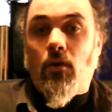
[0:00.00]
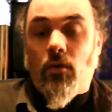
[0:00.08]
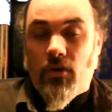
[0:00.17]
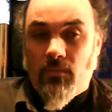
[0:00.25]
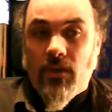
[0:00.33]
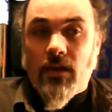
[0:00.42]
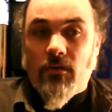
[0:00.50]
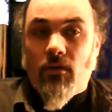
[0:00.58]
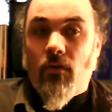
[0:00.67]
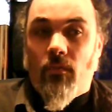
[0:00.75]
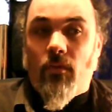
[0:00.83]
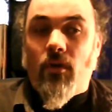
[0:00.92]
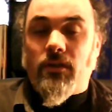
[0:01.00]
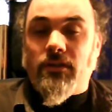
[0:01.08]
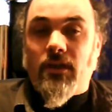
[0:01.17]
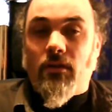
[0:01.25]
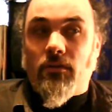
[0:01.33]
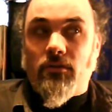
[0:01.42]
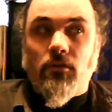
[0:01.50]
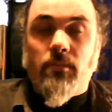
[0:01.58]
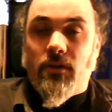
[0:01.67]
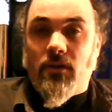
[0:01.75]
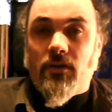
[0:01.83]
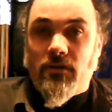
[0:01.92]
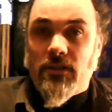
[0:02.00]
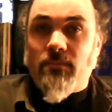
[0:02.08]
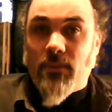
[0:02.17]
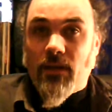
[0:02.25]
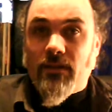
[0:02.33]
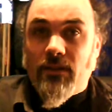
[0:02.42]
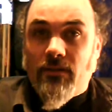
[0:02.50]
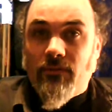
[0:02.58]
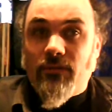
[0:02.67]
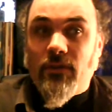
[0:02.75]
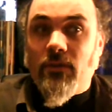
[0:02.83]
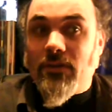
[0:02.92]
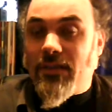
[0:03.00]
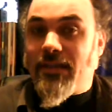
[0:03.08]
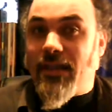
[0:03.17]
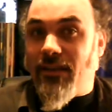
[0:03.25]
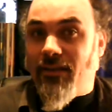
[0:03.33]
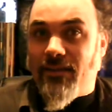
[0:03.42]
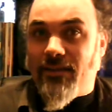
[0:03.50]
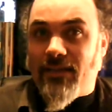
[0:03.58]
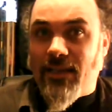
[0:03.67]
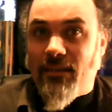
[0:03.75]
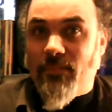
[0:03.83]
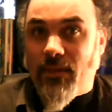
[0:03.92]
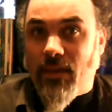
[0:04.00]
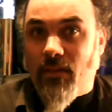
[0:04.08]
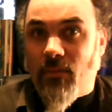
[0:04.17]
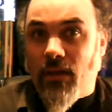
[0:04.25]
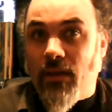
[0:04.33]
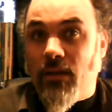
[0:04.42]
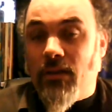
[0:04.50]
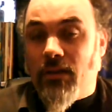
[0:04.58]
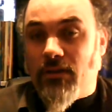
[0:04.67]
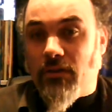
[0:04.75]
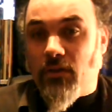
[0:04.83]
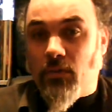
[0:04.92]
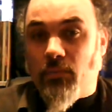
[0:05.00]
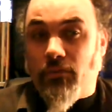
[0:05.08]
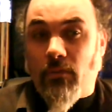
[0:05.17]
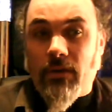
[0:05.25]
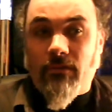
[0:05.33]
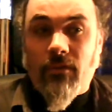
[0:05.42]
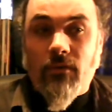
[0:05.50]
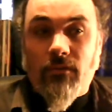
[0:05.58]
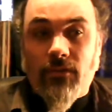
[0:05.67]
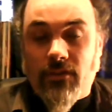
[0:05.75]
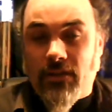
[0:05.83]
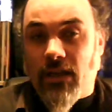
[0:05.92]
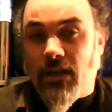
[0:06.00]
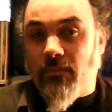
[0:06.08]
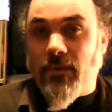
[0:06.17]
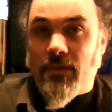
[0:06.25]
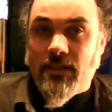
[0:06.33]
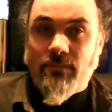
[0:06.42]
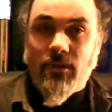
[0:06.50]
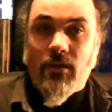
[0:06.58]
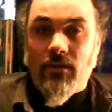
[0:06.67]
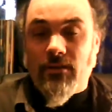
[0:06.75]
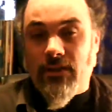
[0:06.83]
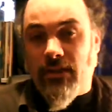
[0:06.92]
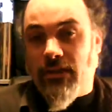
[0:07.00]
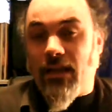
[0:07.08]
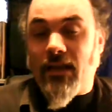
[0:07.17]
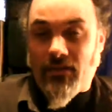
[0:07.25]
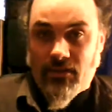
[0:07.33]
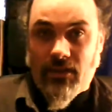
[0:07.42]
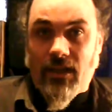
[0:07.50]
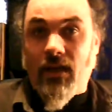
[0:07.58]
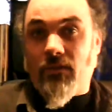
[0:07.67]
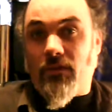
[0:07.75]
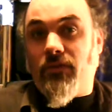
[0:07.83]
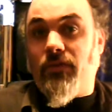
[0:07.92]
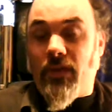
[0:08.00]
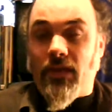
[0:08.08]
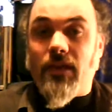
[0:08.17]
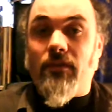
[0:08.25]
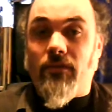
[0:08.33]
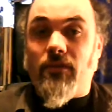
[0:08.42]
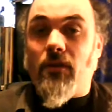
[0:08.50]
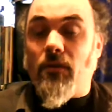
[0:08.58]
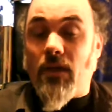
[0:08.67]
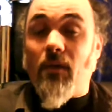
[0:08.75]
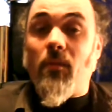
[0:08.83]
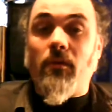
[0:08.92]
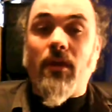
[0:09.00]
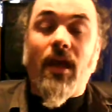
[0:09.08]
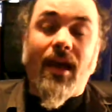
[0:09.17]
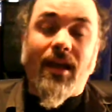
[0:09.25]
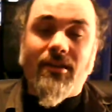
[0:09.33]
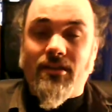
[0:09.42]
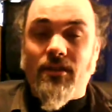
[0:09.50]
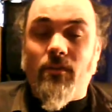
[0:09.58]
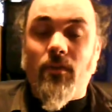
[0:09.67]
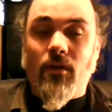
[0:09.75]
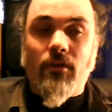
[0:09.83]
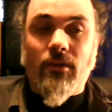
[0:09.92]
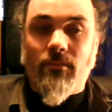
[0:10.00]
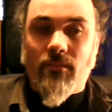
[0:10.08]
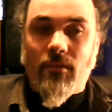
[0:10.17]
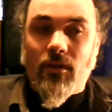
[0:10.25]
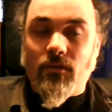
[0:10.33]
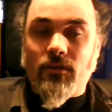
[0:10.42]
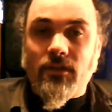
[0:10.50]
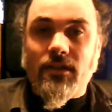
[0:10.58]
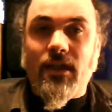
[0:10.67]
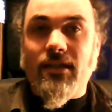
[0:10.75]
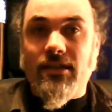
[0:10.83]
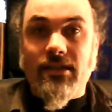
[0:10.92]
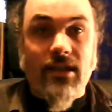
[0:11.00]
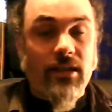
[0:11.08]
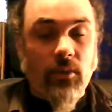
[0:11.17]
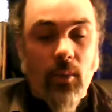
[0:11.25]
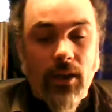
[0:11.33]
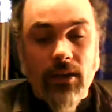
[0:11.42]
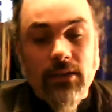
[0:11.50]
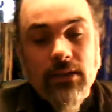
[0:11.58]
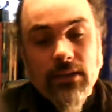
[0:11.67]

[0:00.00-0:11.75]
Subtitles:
or you may not have worked it out at all because it's bloody confusing and they like to keep it that way. So you'll probably vote for the second biggest party nationally out of fear, even though that won't actually work in a lot of cases anyway.